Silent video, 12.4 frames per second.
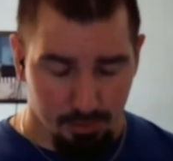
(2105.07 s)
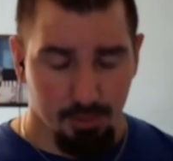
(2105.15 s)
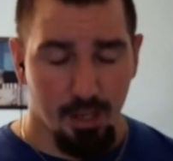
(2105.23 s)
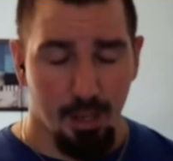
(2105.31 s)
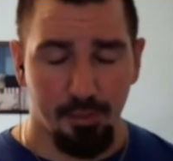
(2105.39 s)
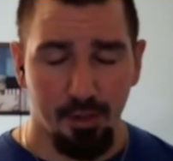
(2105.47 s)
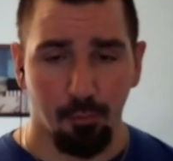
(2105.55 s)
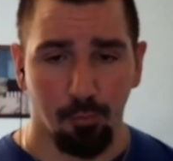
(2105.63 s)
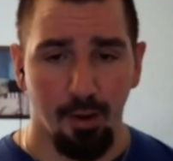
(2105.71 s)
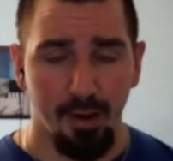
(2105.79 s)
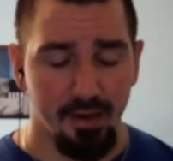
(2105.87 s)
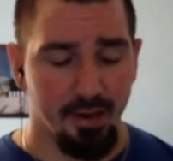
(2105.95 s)
I think we're
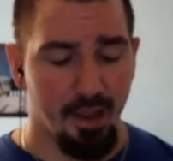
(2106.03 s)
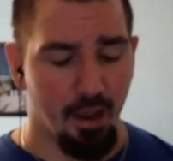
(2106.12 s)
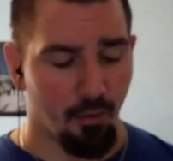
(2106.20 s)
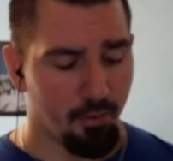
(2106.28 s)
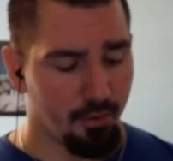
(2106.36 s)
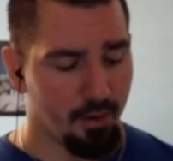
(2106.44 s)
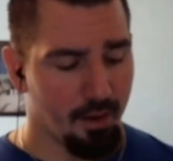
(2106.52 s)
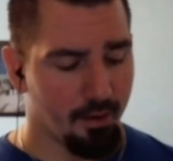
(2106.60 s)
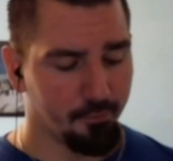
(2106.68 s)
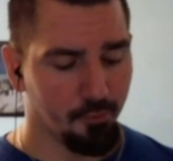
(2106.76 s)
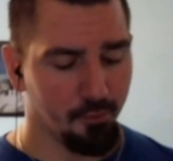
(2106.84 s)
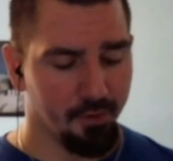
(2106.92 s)
ready now.
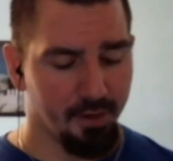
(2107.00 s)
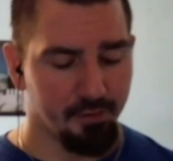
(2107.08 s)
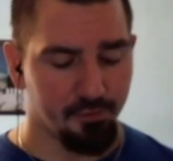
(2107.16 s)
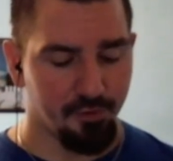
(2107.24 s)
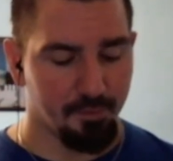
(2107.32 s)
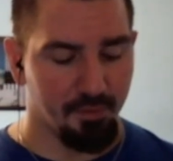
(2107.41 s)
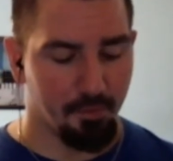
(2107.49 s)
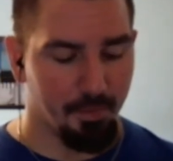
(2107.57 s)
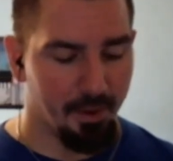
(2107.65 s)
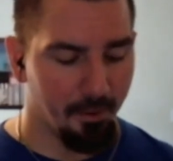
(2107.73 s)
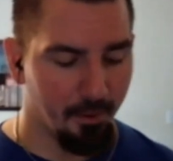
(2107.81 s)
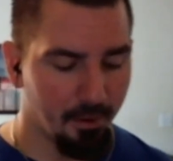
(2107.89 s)
After a nice sip of the
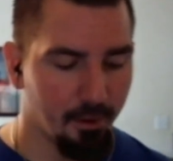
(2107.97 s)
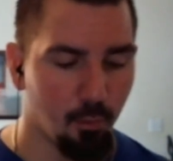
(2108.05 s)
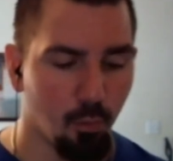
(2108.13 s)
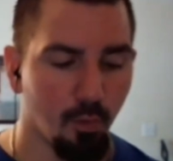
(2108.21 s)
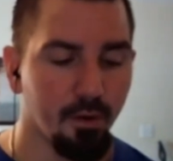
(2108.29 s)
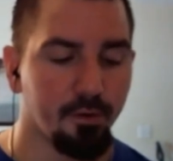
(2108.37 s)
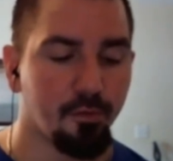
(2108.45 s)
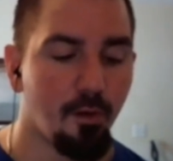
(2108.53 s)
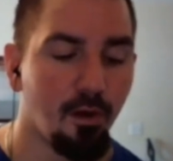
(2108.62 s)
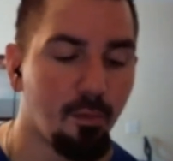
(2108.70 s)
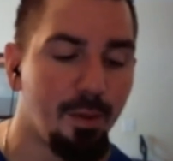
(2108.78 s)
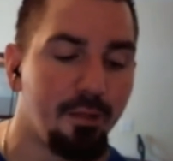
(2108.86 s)
beer, we're going to
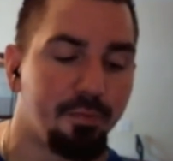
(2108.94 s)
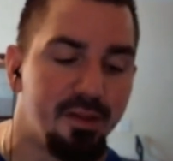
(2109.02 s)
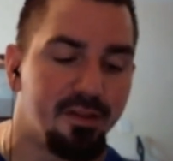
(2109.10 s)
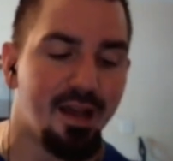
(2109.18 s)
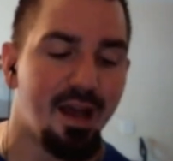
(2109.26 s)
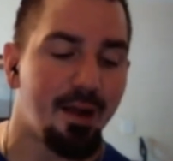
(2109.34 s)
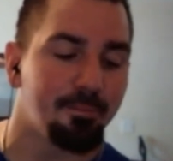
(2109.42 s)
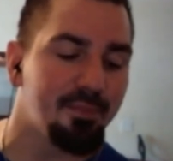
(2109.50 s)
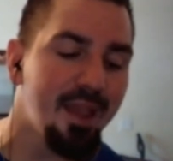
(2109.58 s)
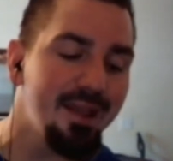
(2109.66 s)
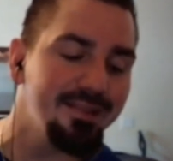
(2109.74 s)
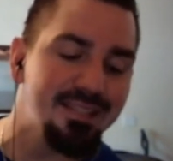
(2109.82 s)
talk about the top
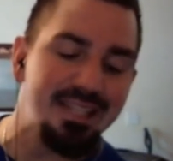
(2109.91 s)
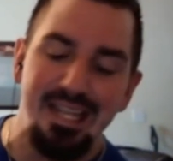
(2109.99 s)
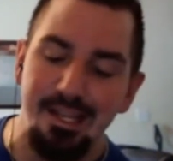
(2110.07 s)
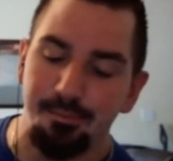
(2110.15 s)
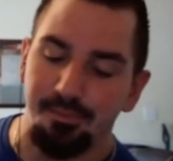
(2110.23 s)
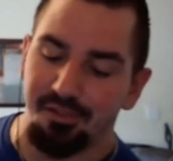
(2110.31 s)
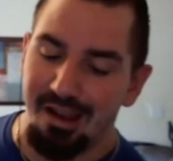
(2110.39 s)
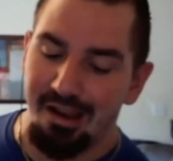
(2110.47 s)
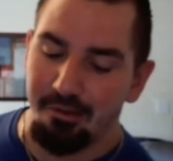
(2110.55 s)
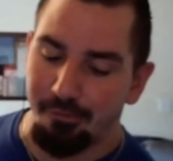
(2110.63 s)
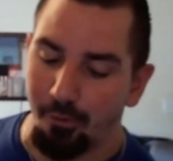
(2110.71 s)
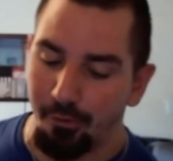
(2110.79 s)
10 teams in
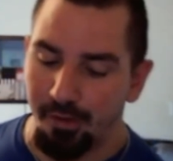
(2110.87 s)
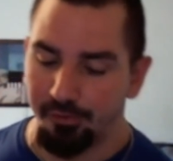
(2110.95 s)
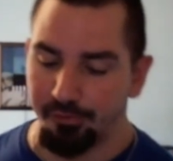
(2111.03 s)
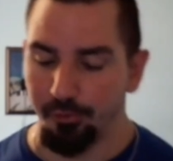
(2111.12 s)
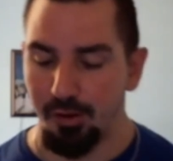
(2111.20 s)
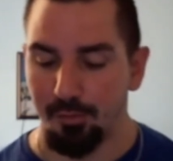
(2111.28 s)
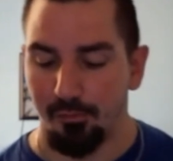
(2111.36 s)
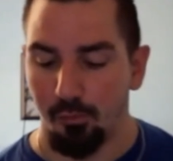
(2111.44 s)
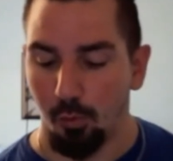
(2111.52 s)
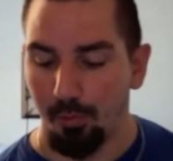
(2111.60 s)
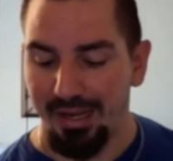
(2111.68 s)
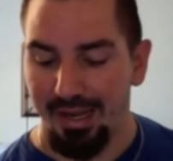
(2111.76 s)
NFL history
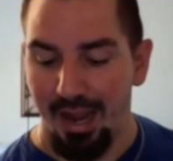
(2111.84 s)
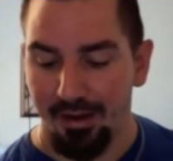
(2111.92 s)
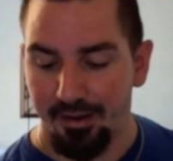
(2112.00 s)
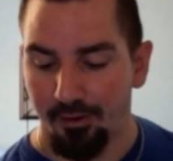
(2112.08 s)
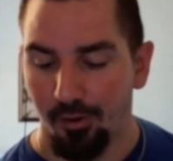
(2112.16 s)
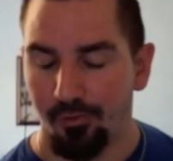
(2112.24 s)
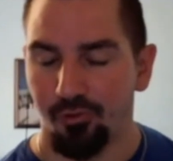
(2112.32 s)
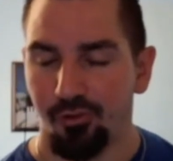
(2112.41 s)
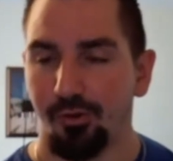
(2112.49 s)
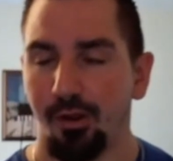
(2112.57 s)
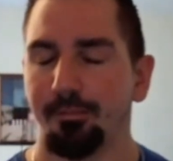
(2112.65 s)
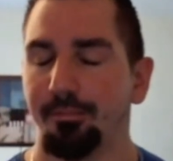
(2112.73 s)
before we get out of here on.
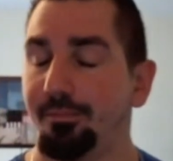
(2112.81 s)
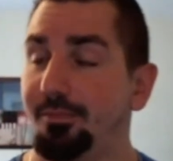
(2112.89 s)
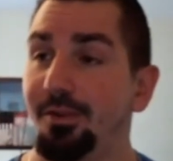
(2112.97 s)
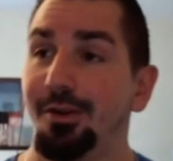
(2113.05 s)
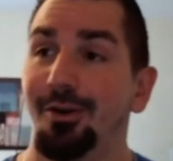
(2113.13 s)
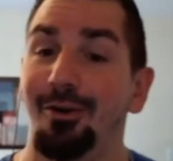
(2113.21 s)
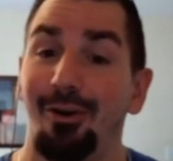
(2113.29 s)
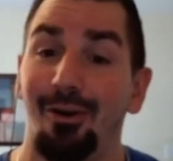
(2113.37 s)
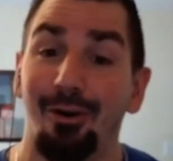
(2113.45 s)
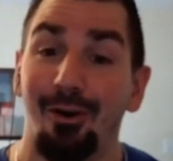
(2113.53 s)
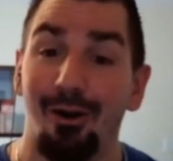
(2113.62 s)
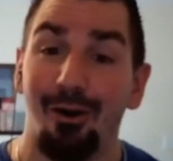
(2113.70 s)

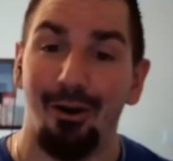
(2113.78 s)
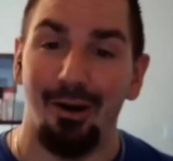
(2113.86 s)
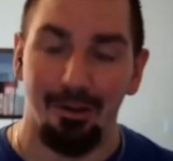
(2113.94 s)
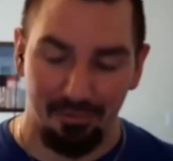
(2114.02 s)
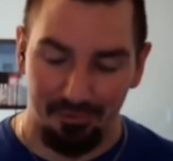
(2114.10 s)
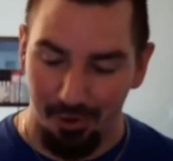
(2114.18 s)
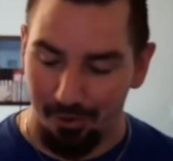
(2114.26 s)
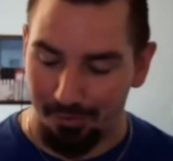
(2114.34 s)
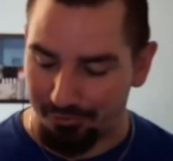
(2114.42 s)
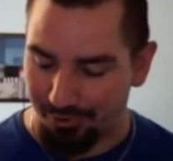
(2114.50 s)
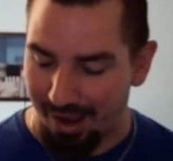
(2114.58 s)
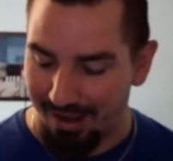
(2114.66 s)
Oh, I almost called
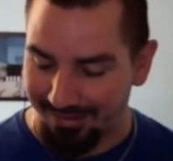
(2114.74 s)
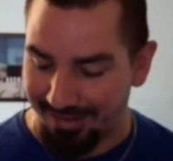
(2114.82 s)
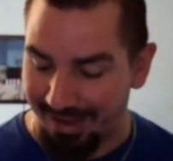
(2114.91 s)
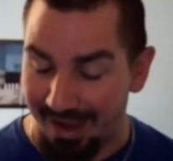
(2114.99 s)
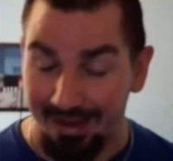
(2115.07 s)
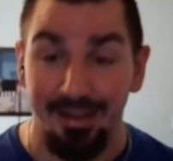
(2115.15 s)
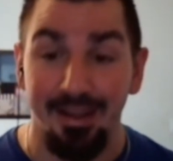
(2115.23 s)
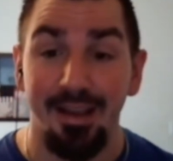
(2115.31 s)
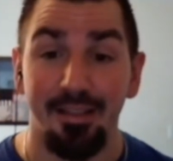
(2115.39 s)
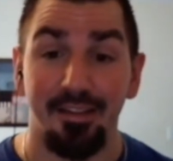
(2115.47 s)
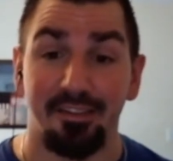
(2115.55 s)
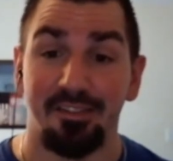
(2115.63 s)
this Jacked and Canned.
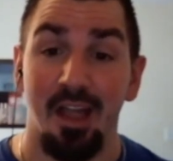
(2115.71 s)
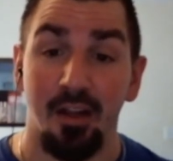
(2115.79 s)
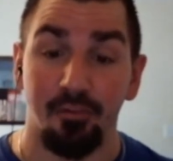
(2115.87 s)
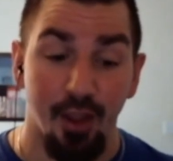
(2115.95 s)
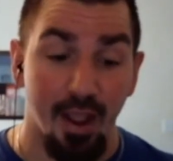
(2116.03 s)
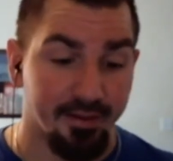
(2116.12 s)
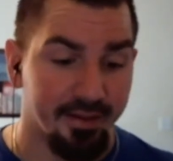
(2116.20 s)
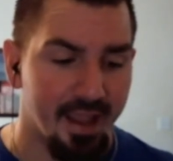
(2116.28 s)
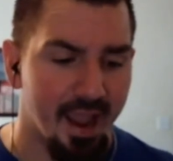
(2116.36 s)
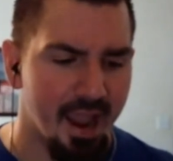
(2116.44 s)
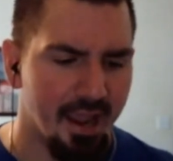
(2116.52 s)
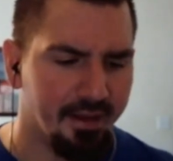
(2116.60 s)
This is not Jacked and
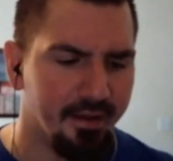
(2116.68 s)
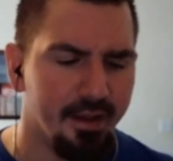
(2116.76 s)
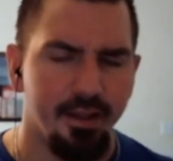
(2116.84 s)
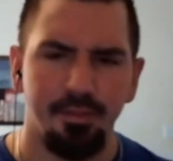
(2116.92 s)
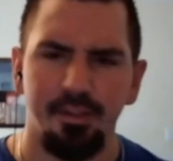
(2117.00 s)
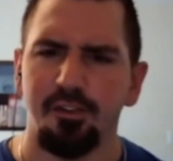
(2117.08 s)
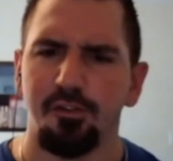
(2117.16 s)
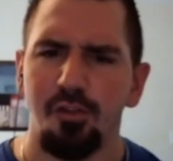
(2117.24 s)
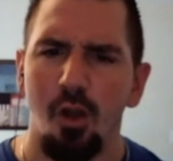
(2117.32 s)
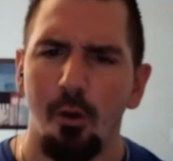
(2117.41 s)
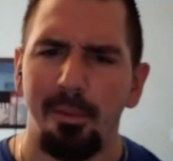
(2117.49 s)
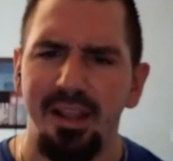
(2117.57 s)
Canned. This is
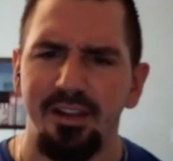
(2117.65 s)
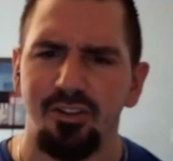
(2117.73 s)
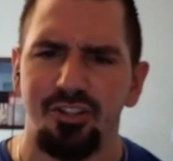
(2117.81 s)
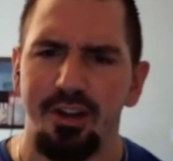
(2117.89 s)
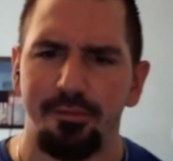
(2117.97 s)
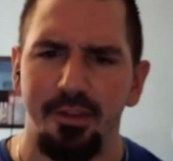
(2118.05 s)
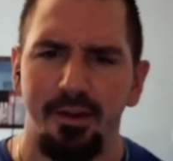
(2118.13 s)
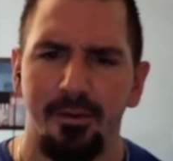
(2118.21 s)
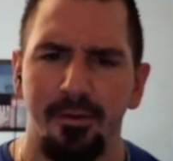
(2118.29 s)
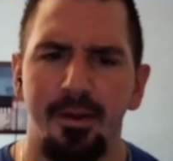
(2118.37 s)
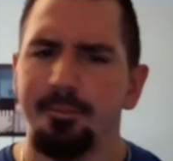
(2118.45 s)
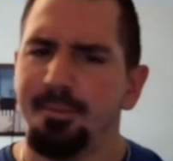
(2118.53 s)
Nobody Is Shiftier,
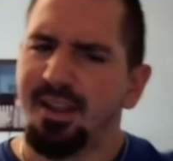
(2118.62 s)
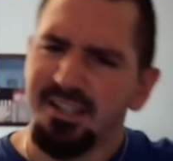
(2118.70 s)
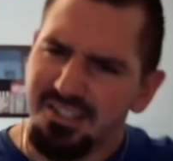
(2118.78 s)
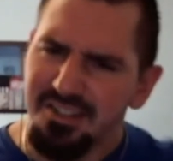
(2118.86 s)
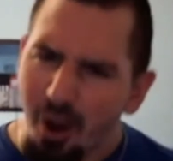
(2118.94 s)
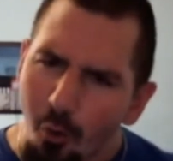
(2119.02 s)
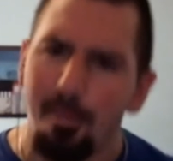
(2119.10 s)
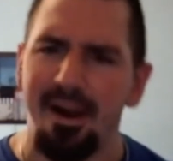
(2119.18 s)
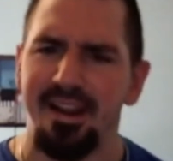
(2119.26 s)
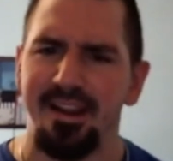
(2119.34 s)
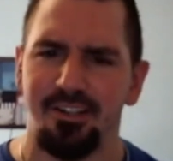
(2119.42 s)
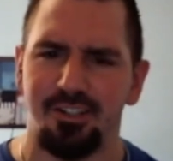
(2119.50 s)
because
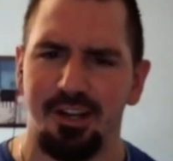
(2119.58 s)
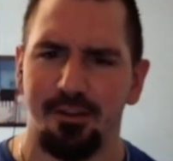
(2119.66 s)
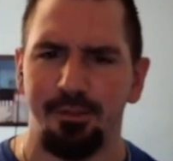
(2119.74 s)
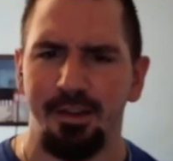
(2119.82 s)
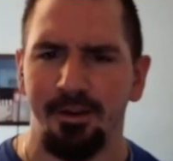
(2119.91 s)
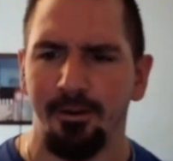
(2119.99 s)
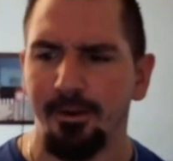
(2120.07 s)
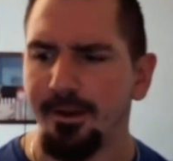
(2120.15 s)
nobody is shiftier